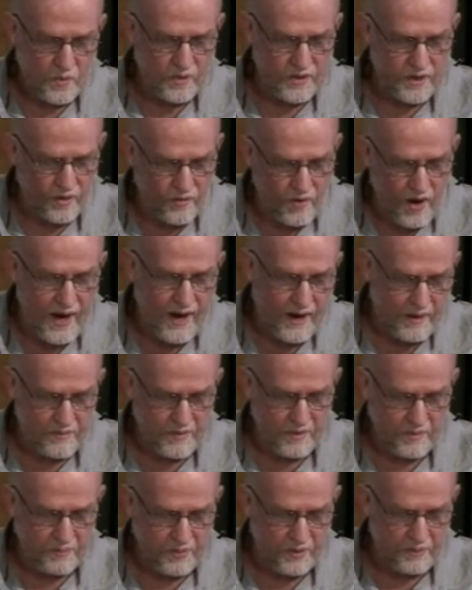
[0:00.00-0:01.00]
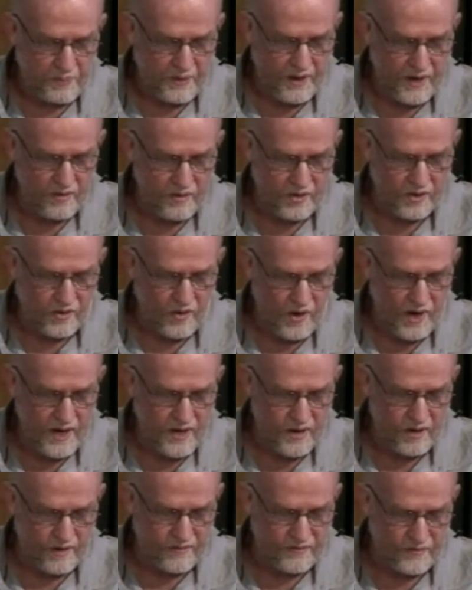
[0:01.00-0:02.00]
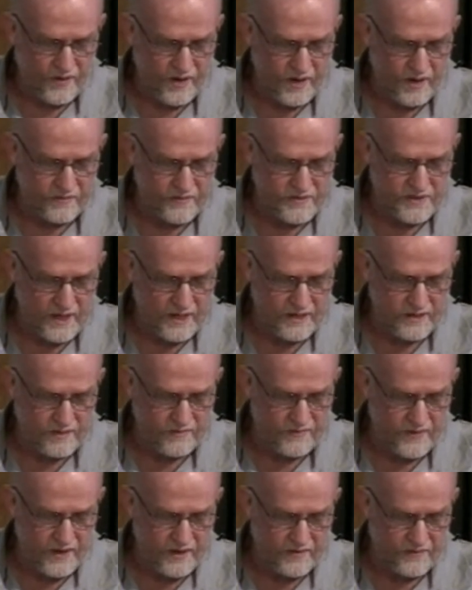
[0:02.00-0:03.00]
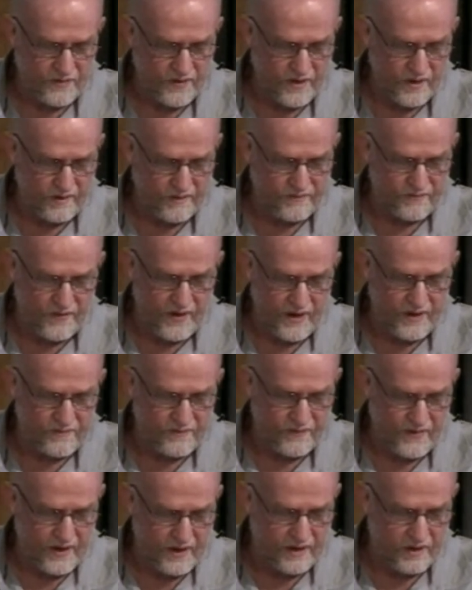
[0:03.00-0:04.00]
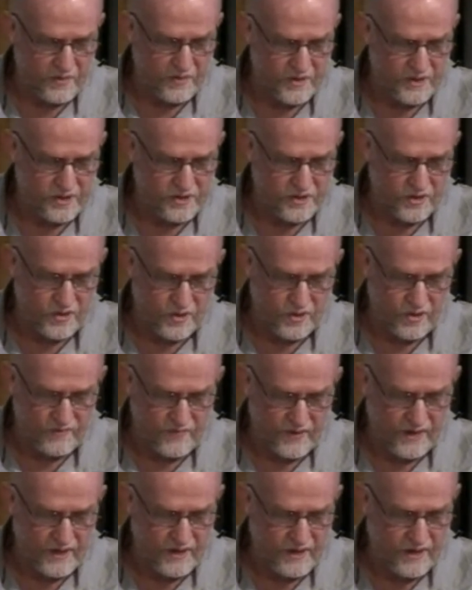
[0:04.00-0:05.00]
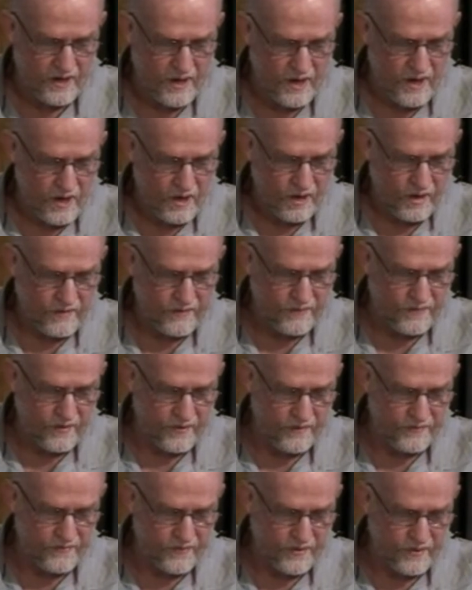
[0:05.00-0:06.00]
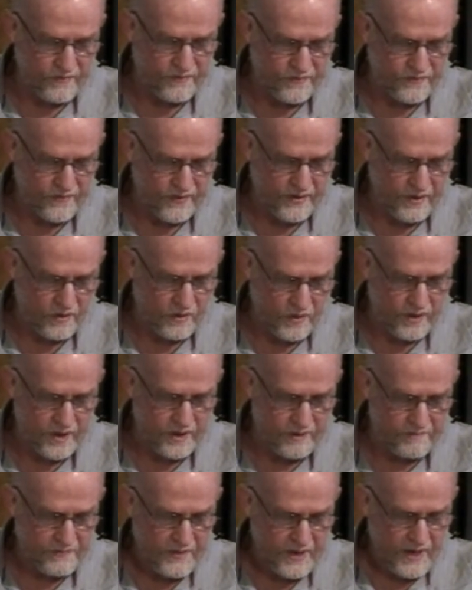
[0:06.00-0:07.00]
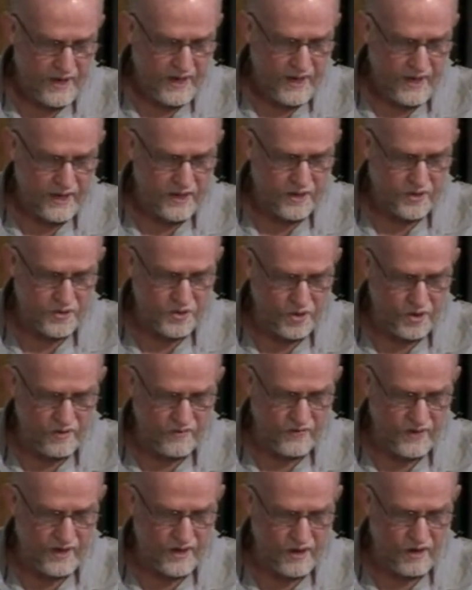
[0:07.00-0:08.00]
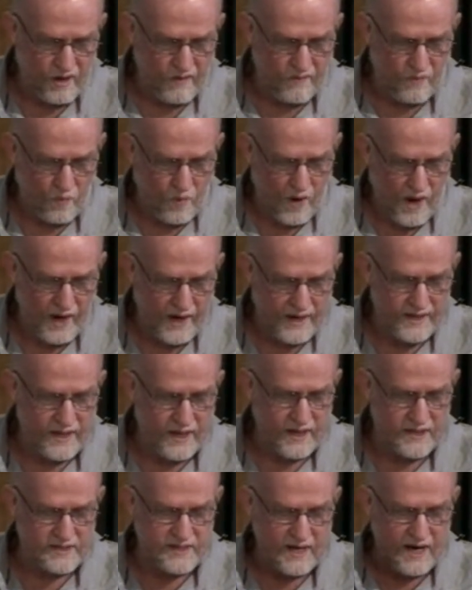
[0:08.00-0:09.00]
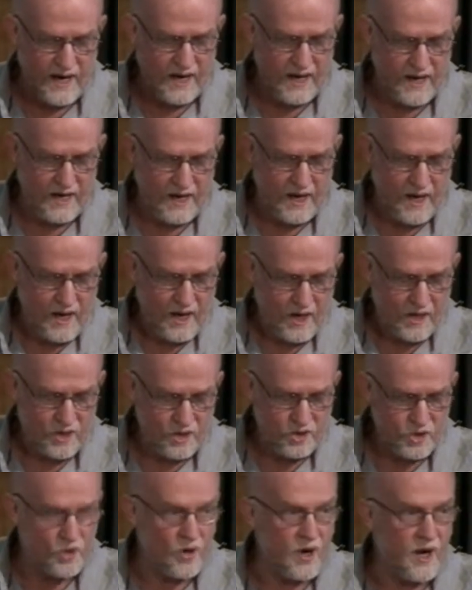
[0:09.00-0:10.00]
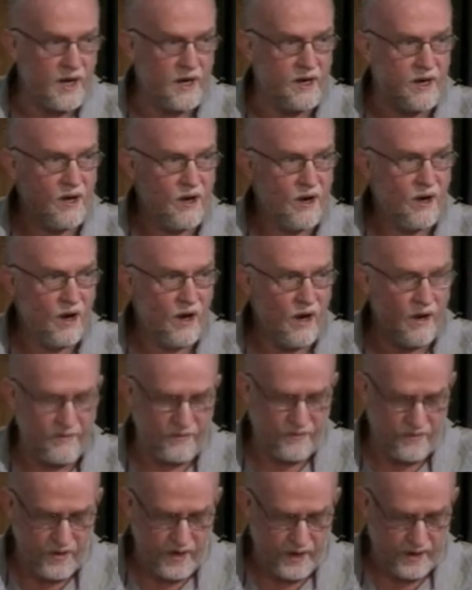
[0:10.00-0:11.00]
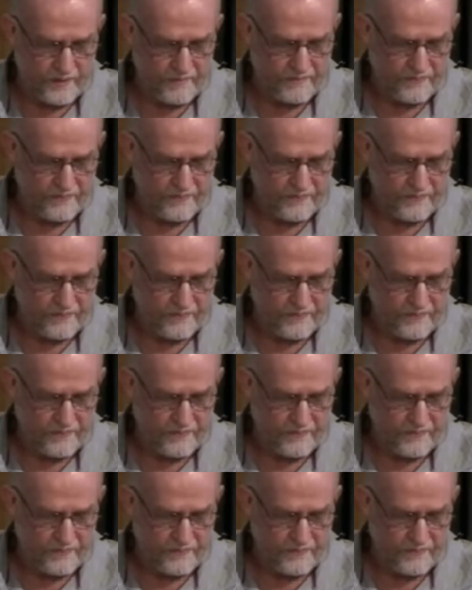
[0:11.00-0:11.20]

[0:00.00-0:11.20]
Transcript: a ram, prepare a grain offering of 1/10 of an ephah of fine flour with 1/3 of a hin of oil and 1/3 of a hin of wine as a drink offering.